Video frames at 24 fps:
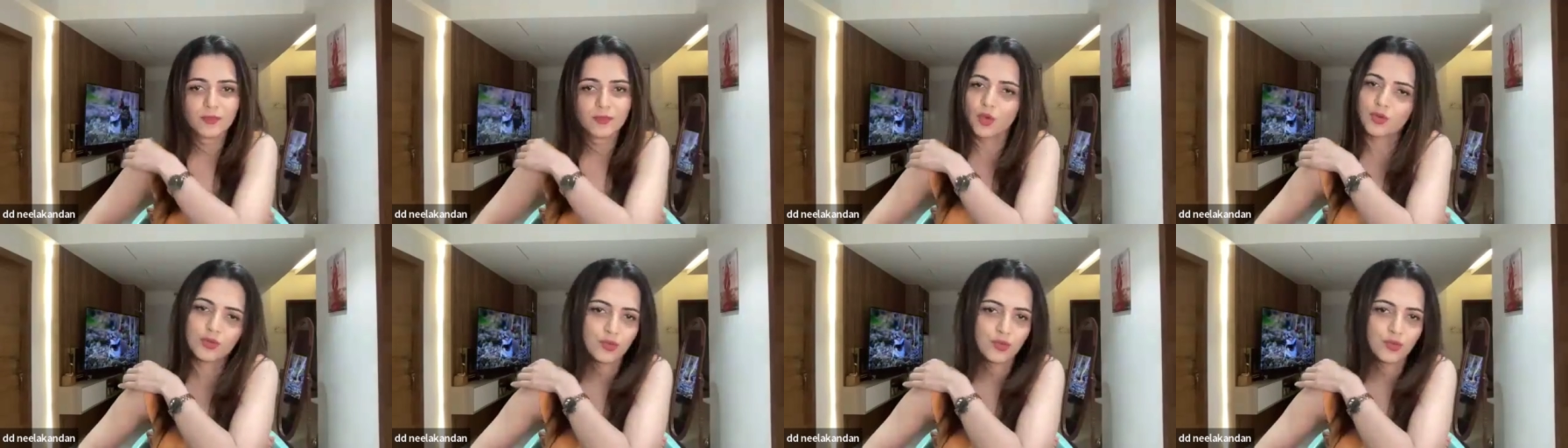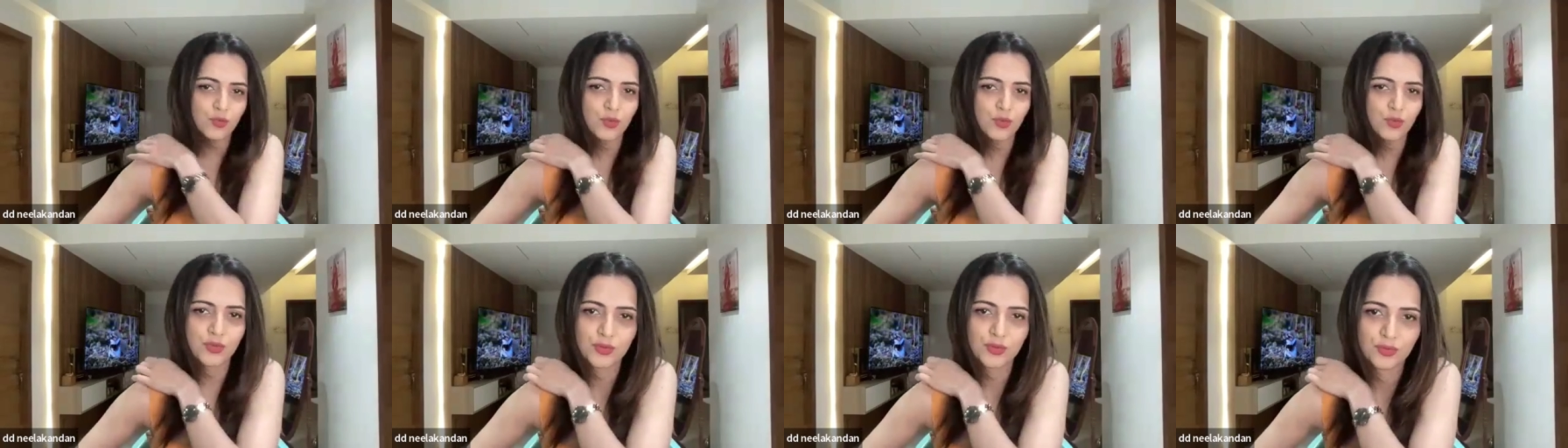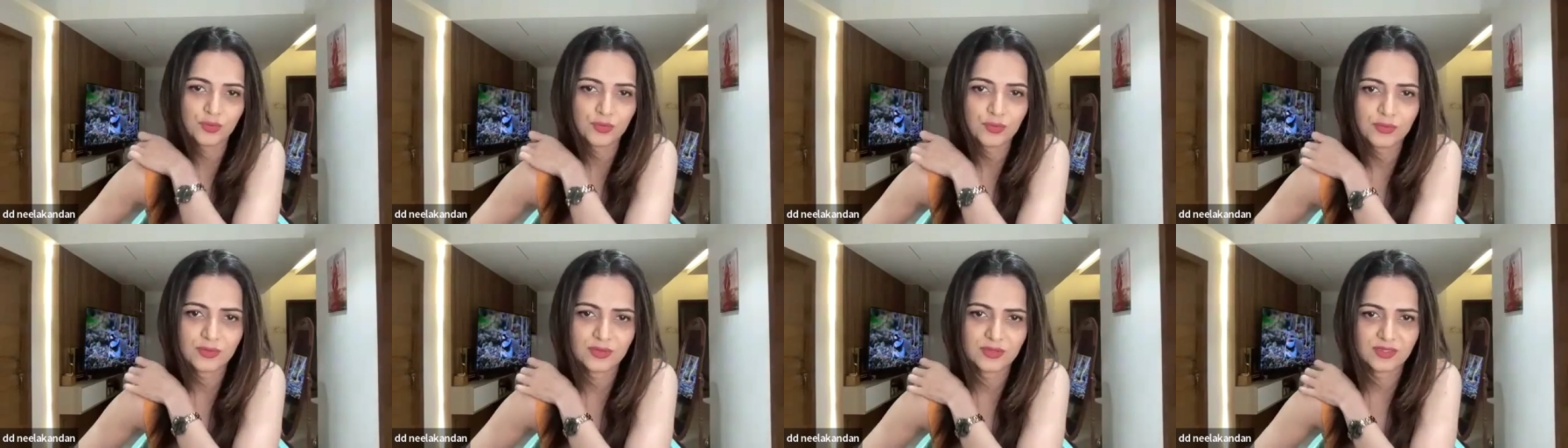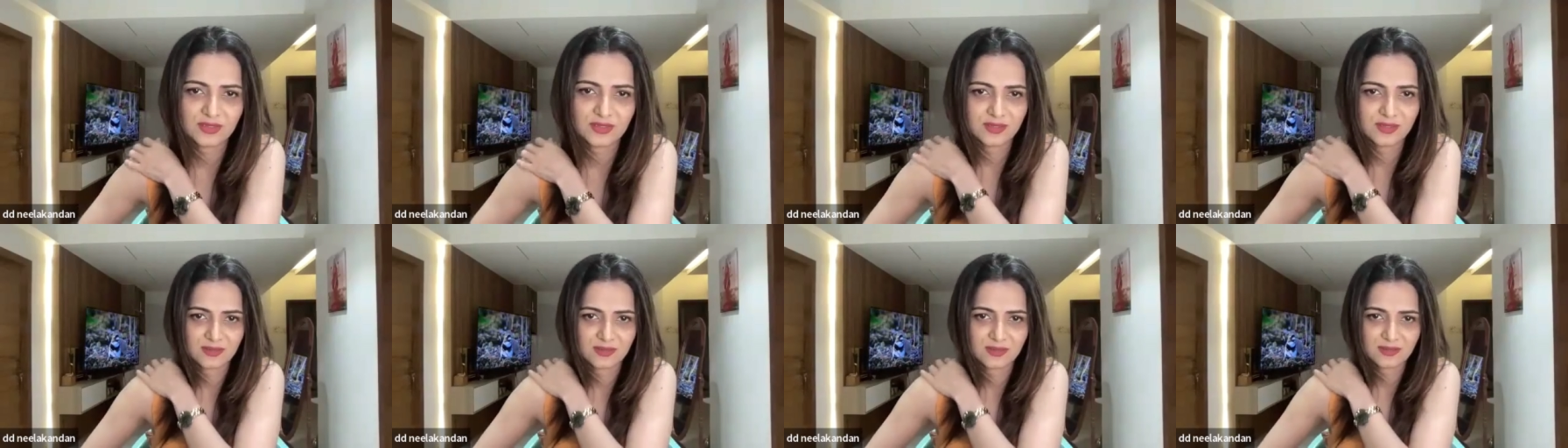or you don't want to do.
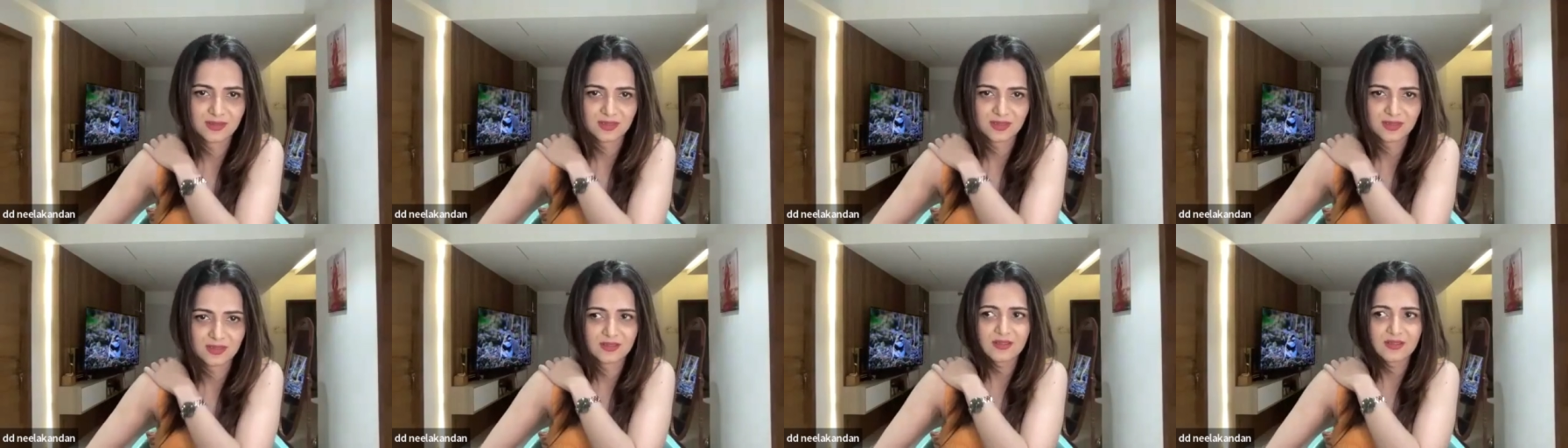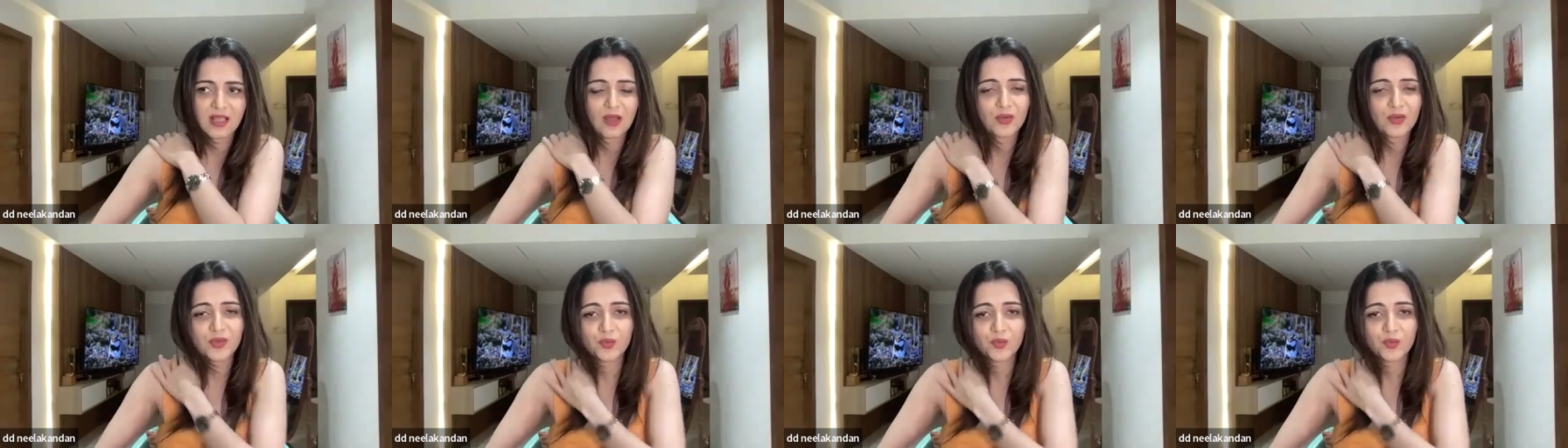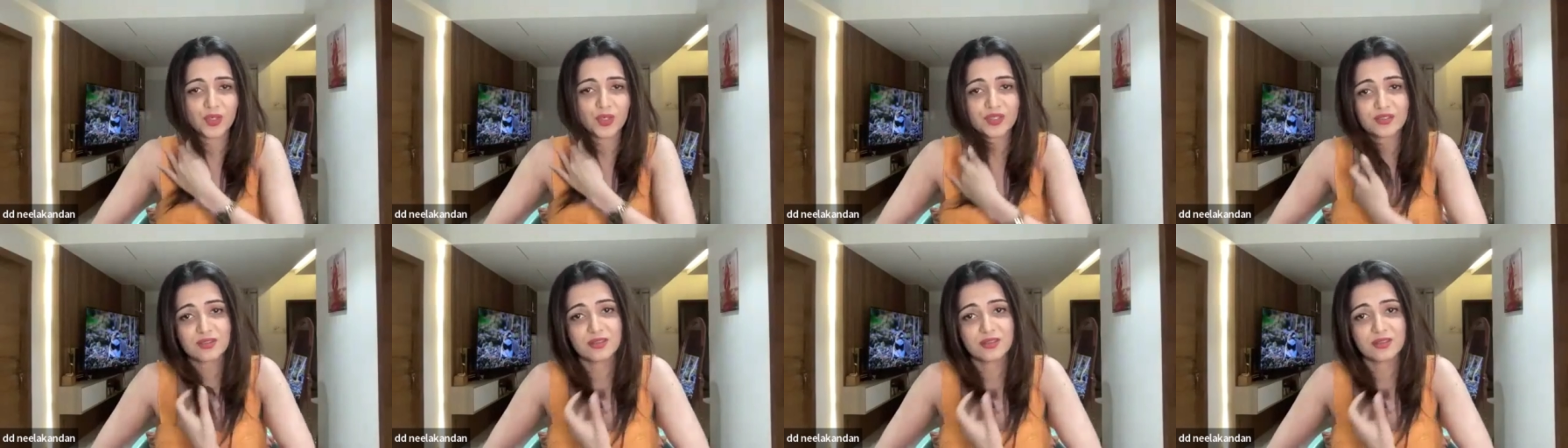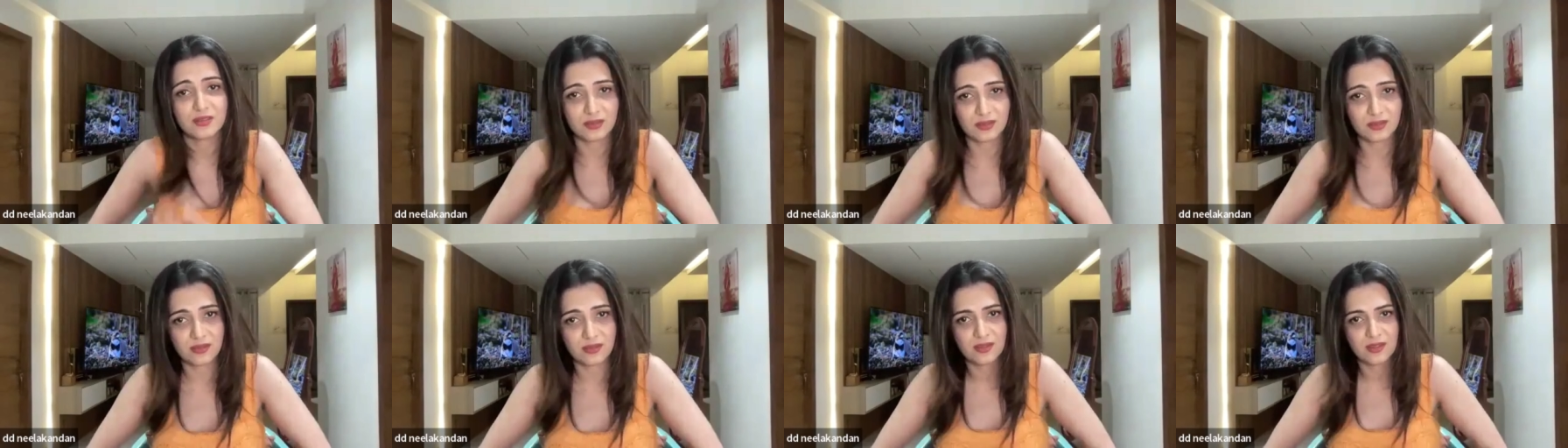This is how it works
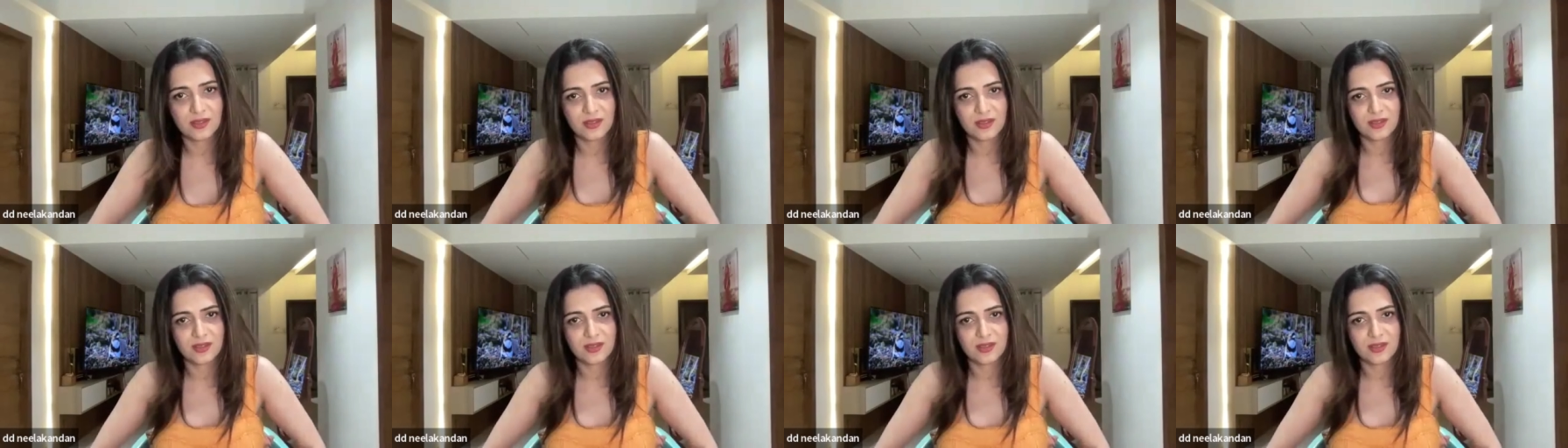here.